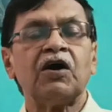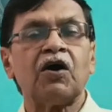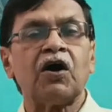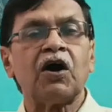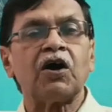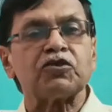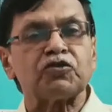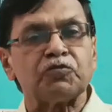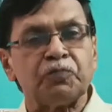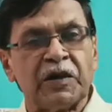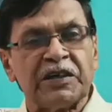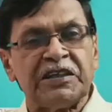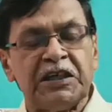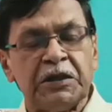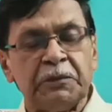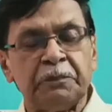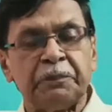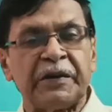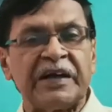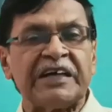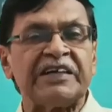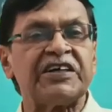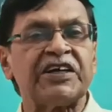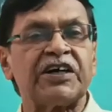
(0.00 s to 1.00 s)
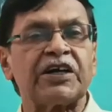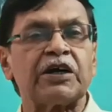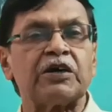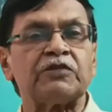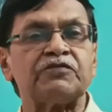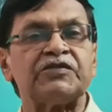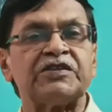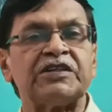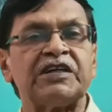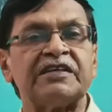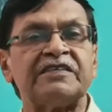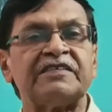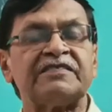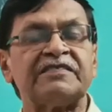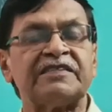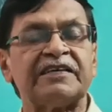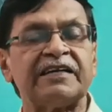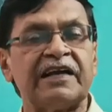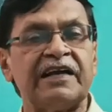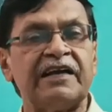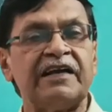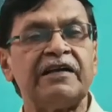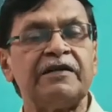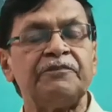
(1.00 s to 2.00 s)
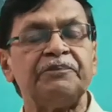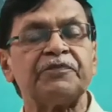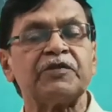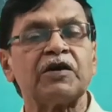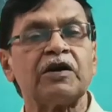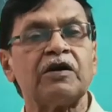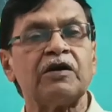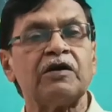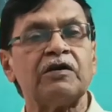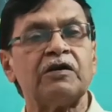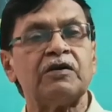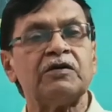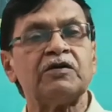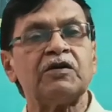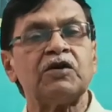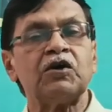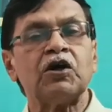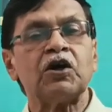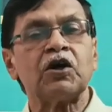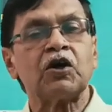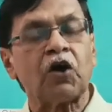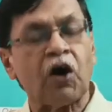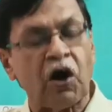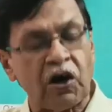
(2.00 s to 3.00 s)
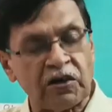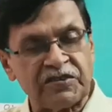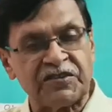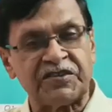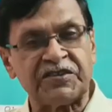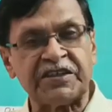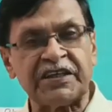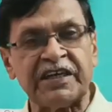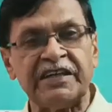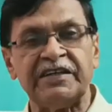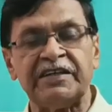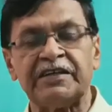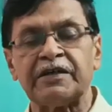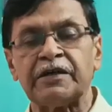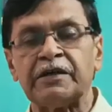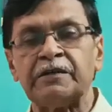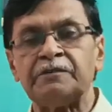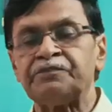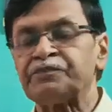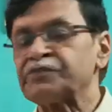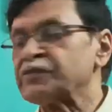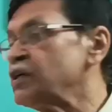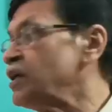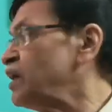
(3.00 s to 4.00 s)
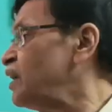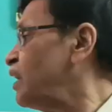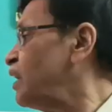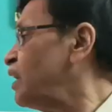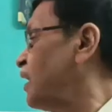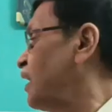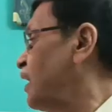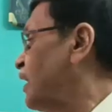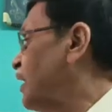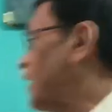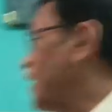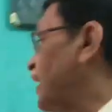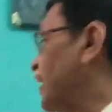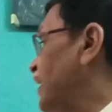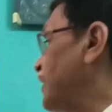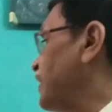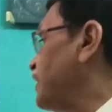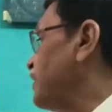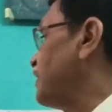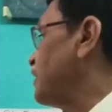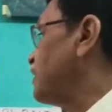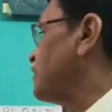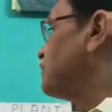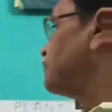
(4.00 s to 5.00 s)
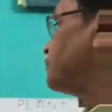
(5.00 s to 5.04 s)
osmotic pressure of the cell constant. And